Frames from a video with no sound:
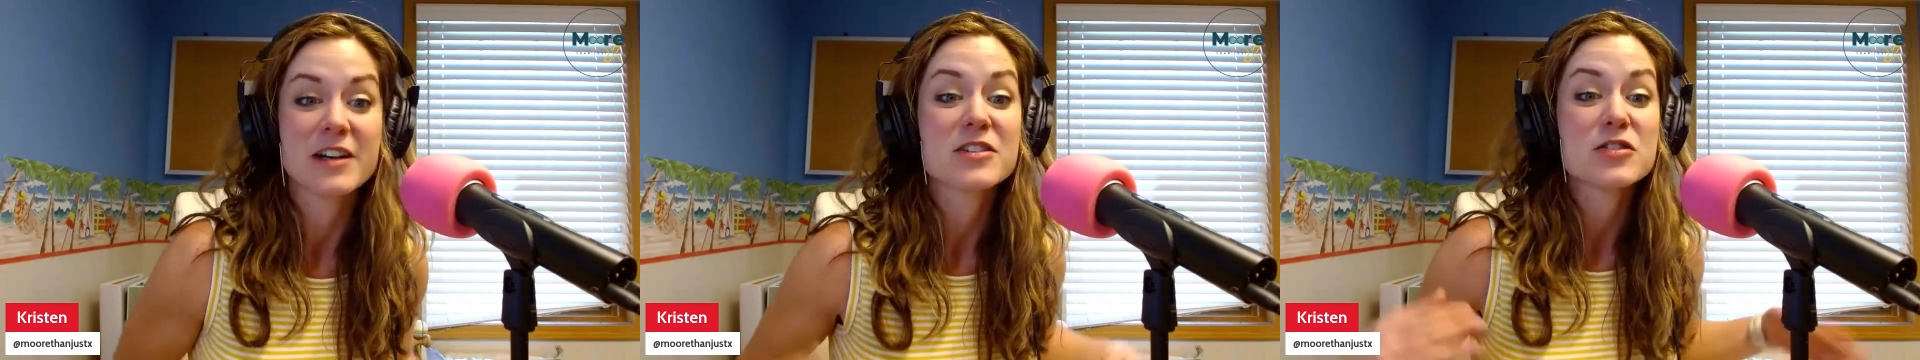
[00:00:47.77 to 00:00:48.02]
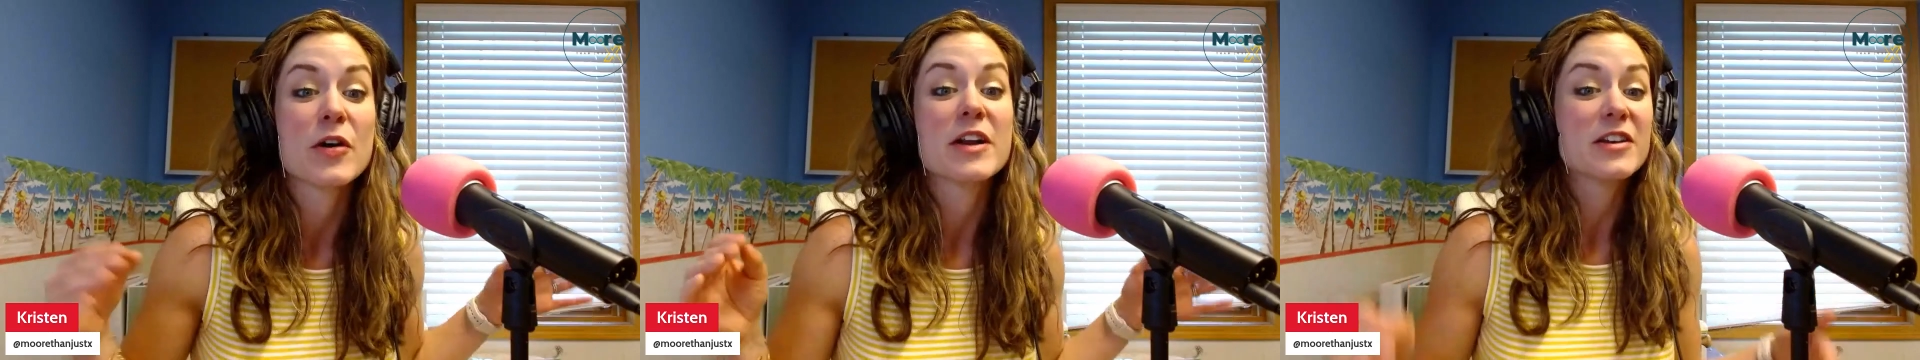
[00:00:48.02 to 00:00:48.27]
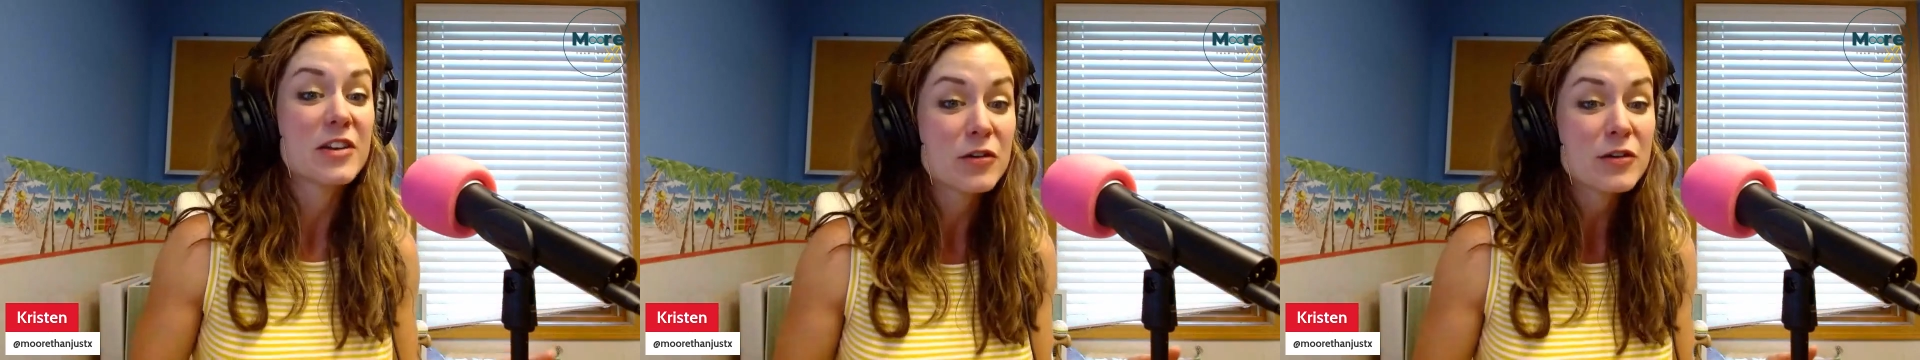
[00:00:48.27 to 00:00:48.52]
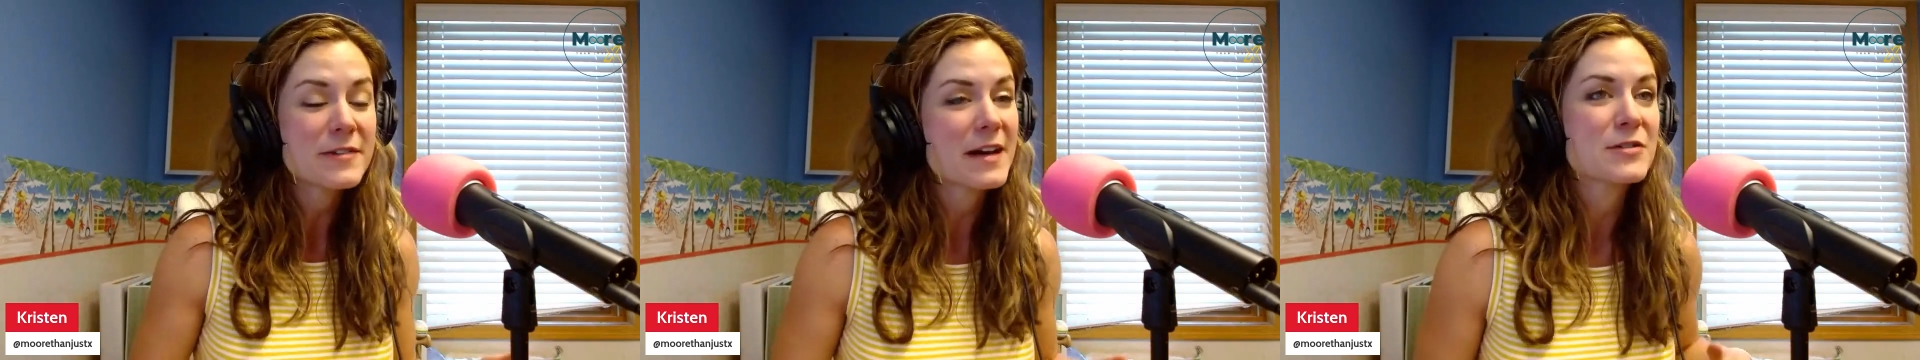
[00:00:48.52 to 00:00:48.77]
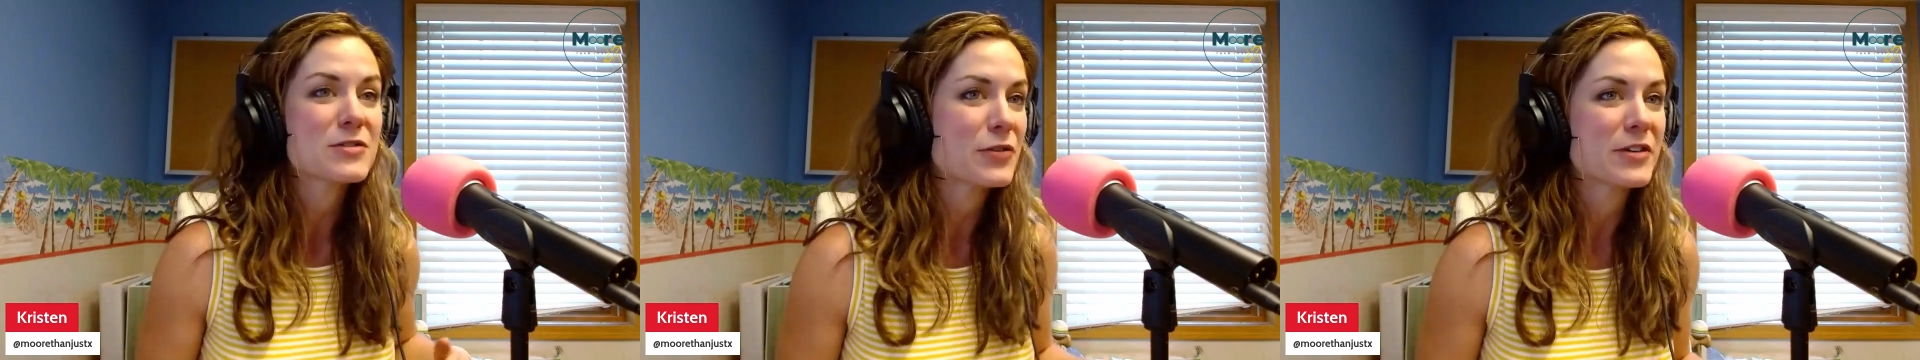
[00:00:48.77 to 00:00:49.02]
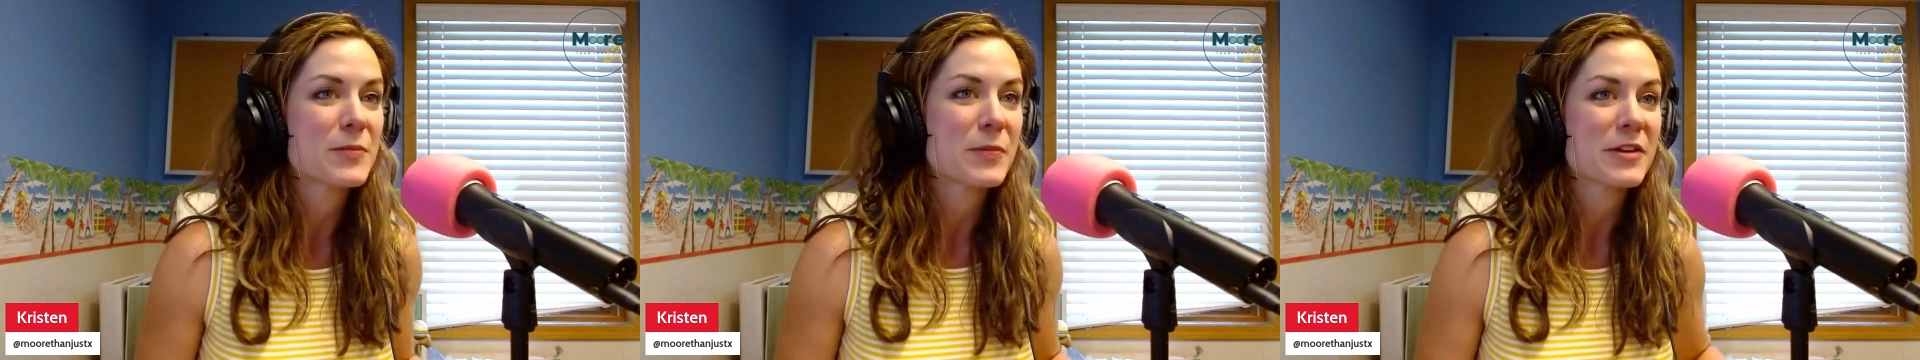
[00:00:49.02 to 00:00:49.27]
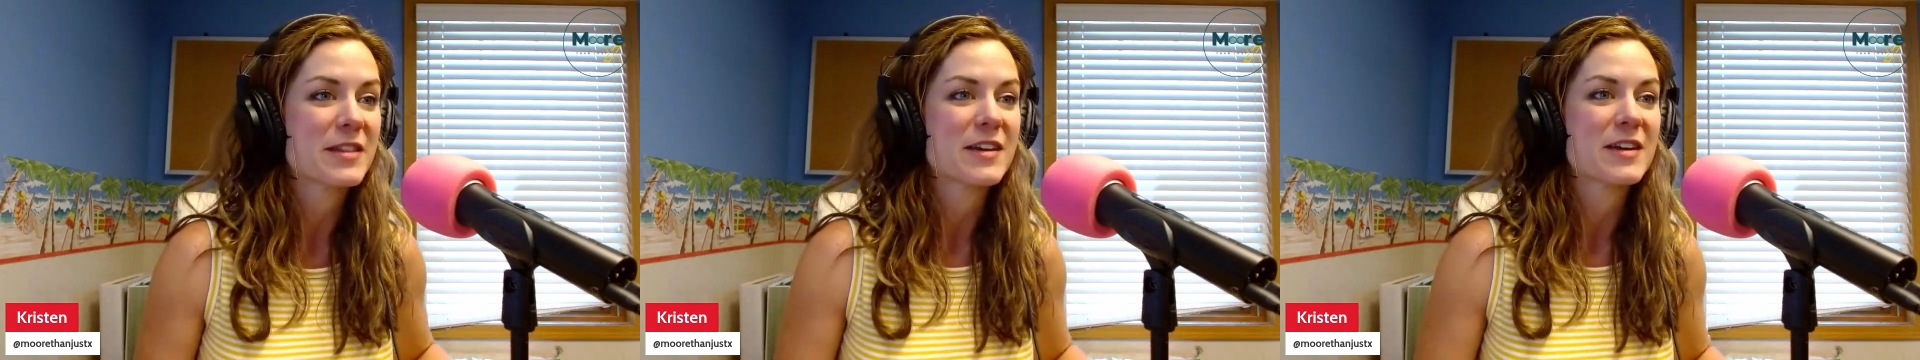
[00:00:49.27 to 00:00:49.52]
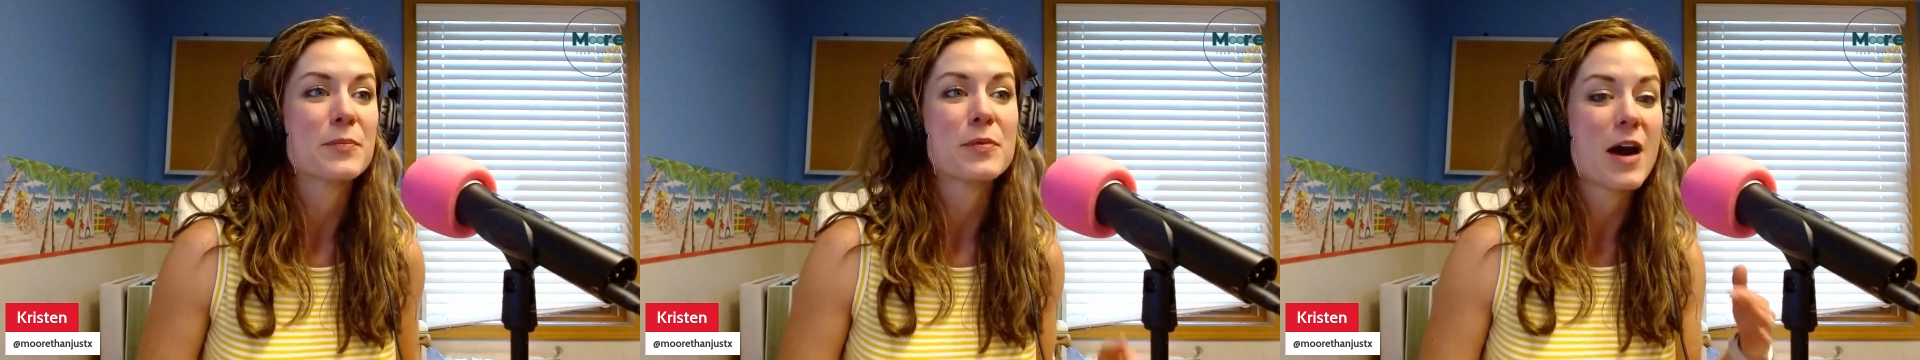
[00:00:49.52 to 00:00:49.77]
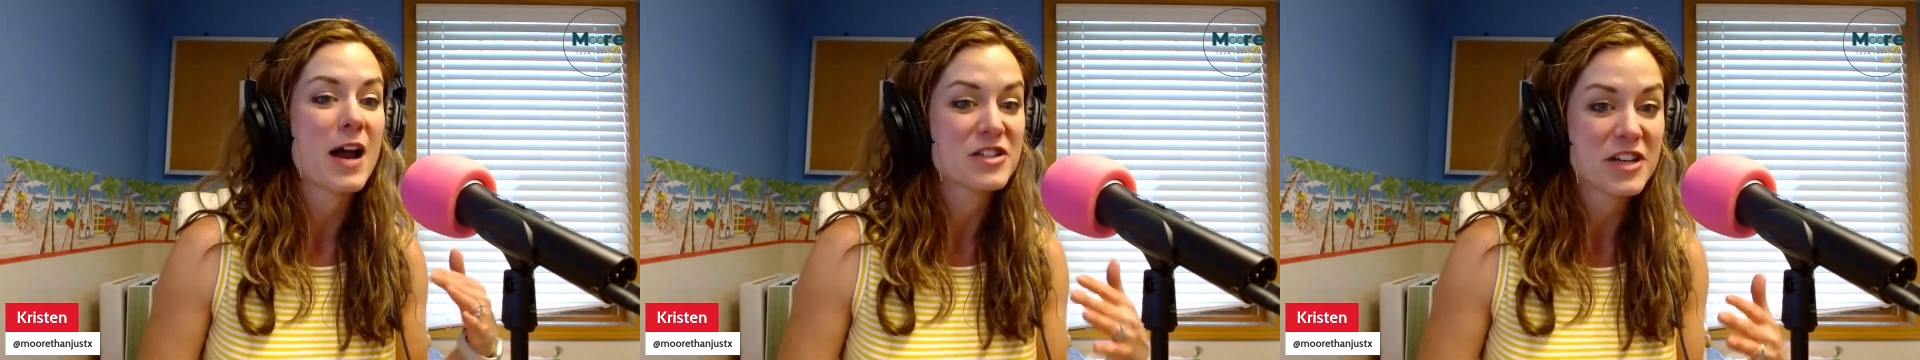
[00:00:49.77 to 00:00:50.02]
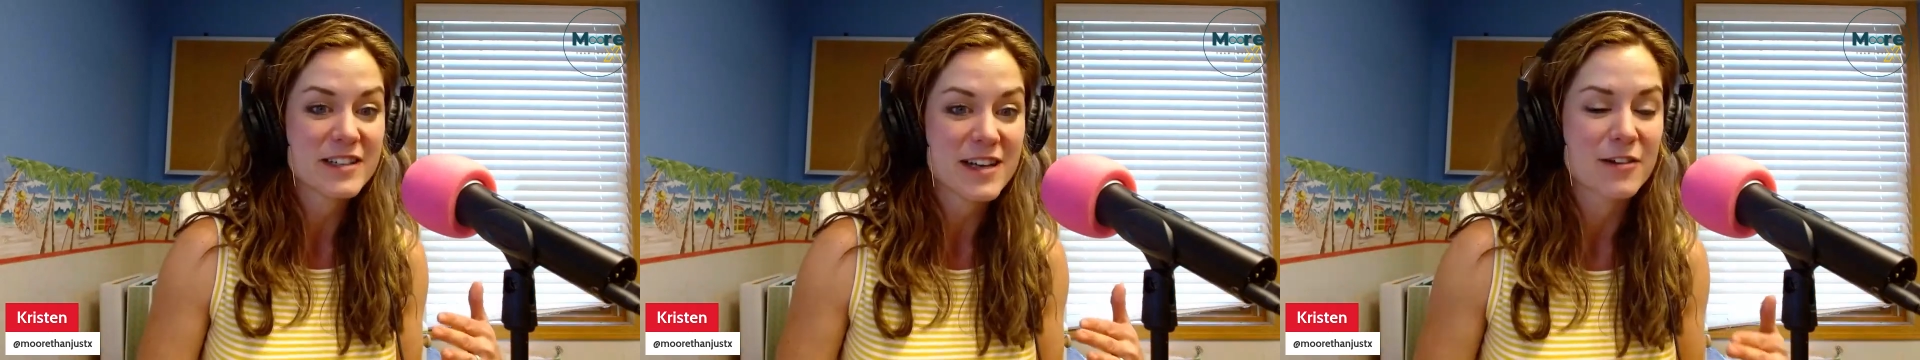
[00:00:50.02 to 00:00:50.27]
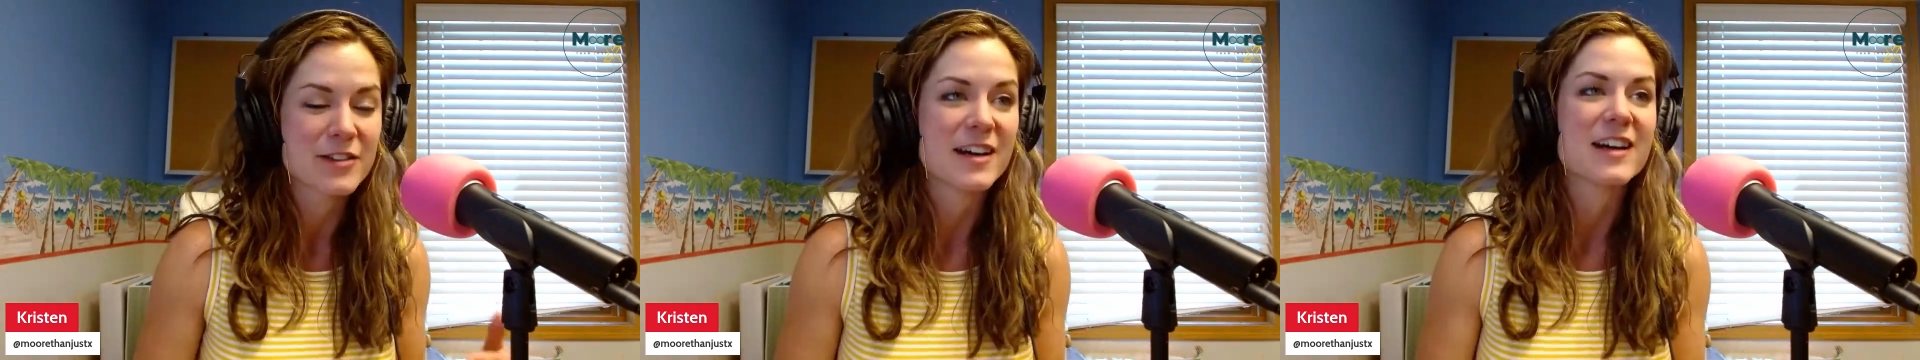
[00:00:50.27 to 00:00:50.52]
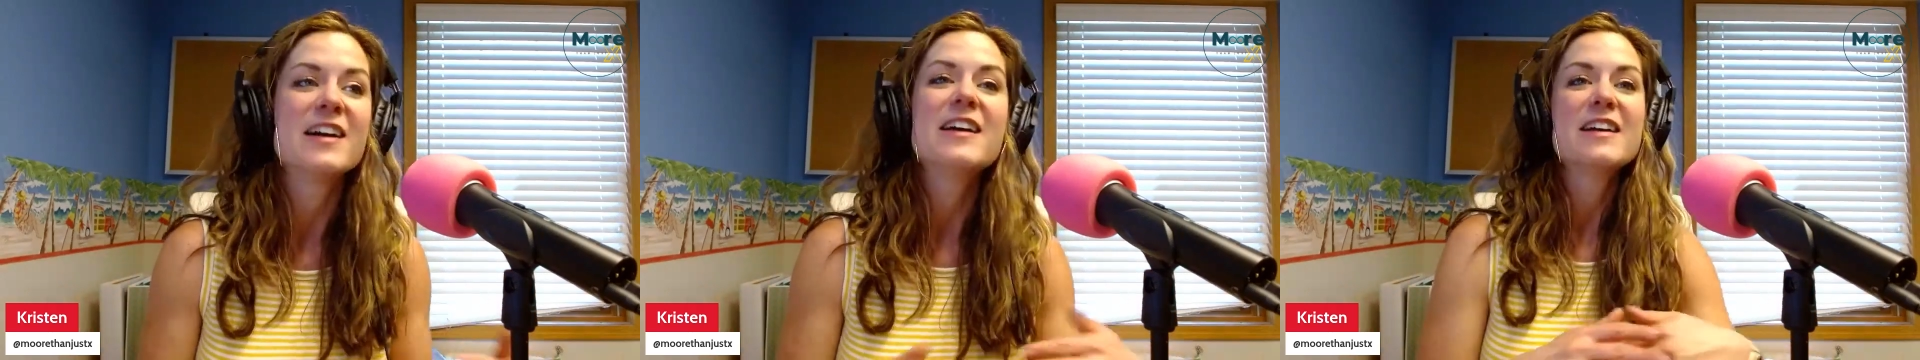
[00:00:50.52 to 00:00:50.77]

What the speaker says: So I knew if I was going to put the project out there,